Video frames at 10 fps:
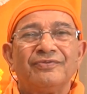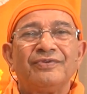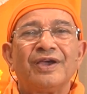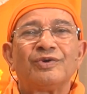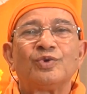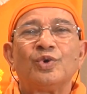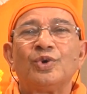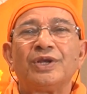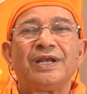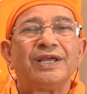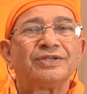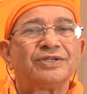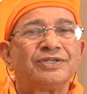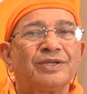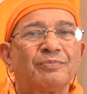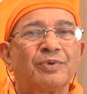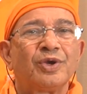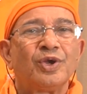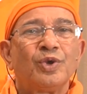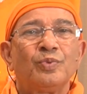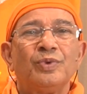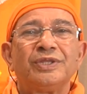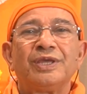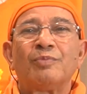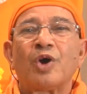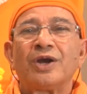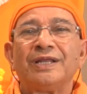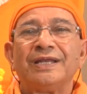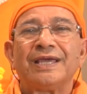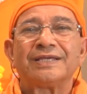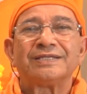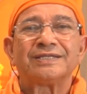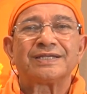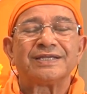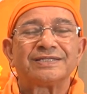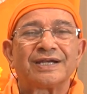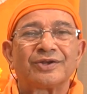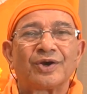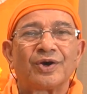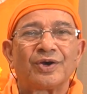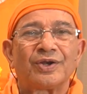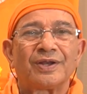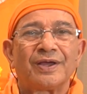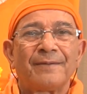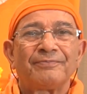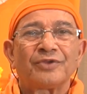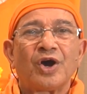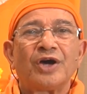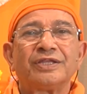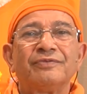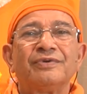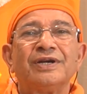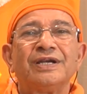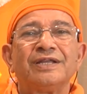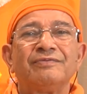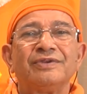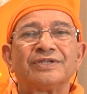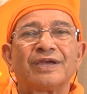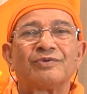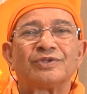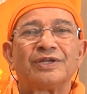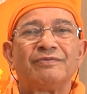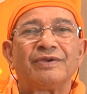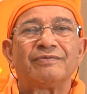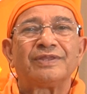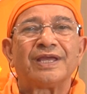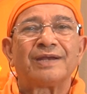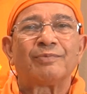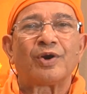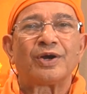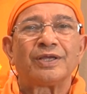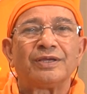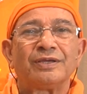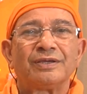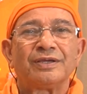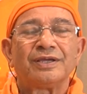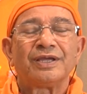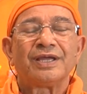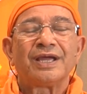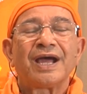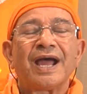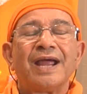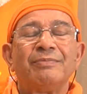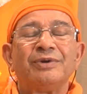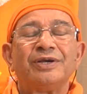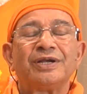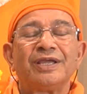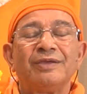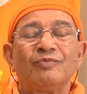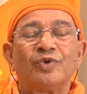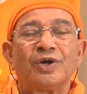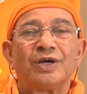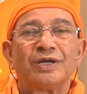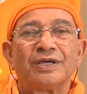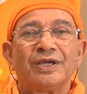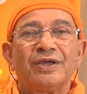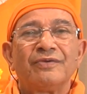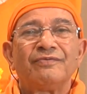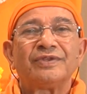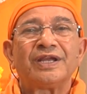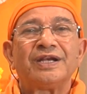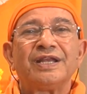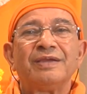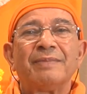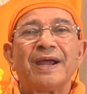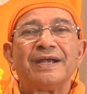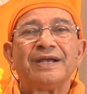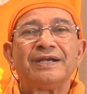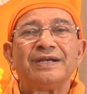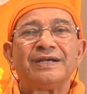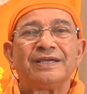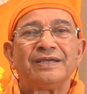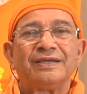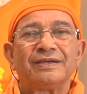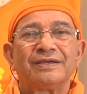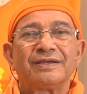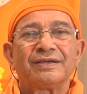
We have no relationship with the bodily existence at all, or the world in which I was living with that body. I am in dream world with a dream identity